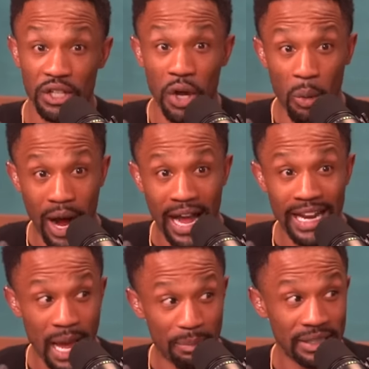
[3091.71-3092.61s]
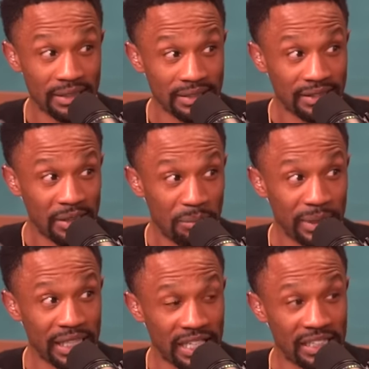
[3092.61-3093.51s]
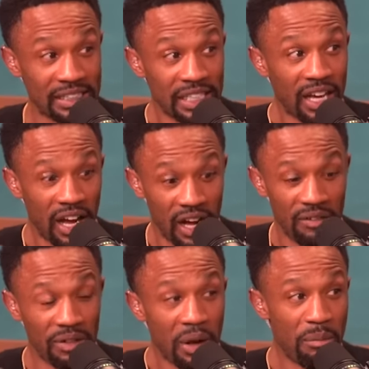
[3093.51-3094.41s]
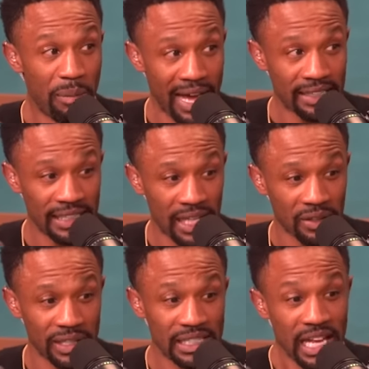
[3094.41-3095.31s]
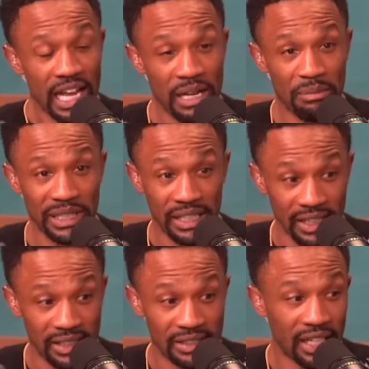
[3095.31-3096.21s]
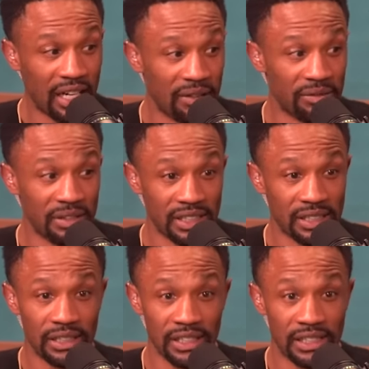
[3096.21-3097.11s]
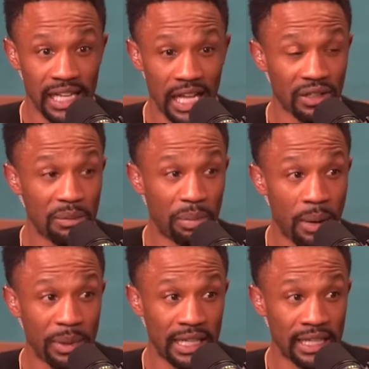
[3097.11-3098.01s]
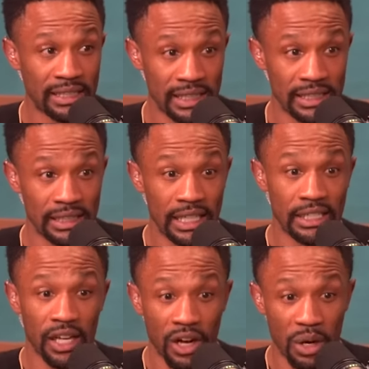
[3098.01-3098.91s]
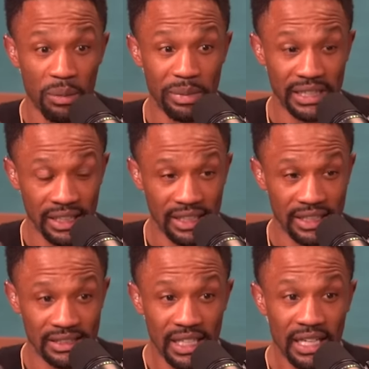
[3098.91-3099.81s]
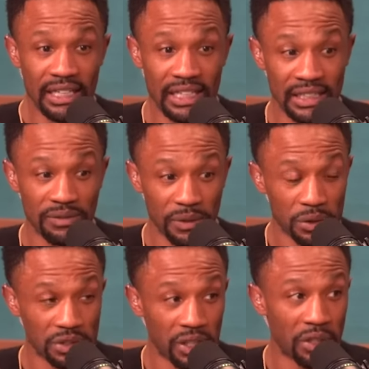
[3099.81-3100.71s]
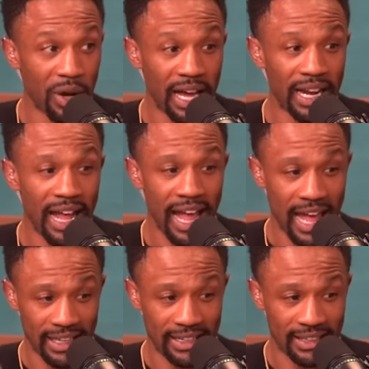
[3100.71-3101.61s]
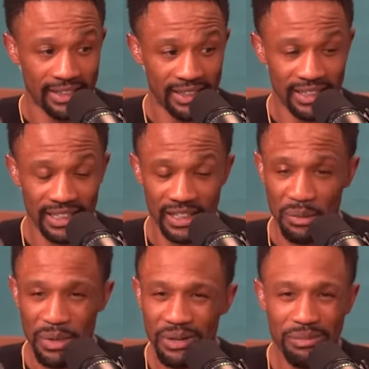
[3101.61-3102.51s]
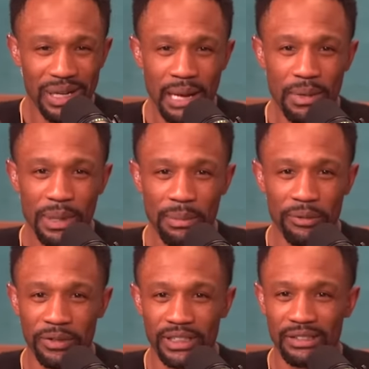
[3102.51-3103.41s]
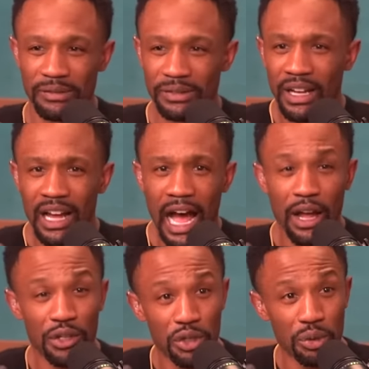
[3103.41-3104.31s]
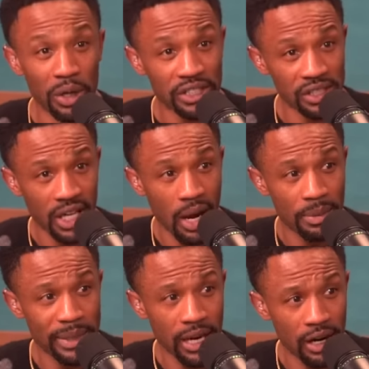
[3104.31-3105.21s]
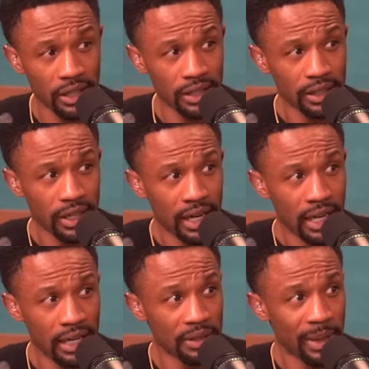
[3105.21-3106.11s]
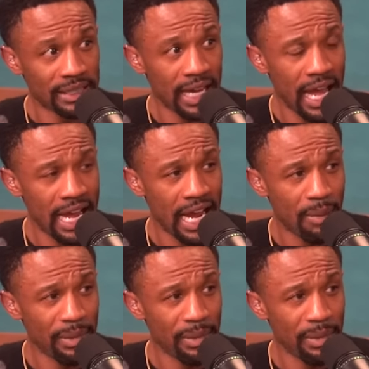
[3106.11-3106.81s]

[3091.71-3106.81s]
And you know why it happened? because of max salaries and because That's of this the salary bump in that season. It's That's all fair. because these fools don't know how to act. You know, I'm not blaming people for. Do you want your job to be harder? If somebody say, "Hey,